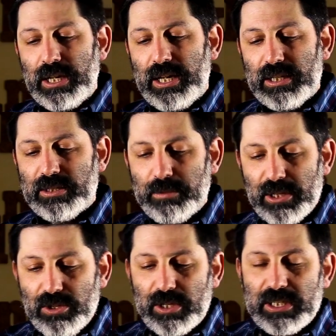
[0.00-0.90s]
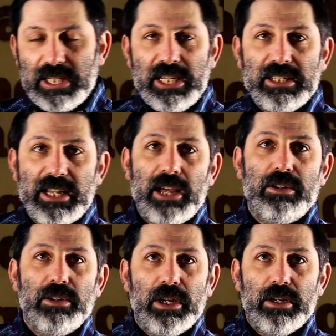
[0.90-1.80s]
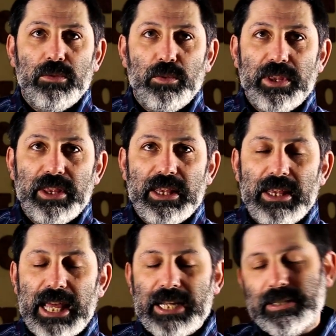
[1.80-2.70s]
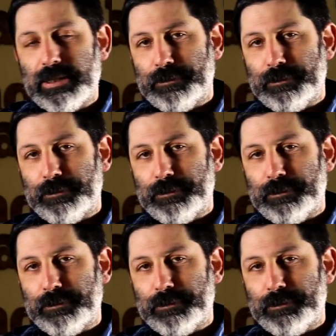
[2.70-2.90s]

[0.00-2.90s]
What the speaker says: something that you can tease out with that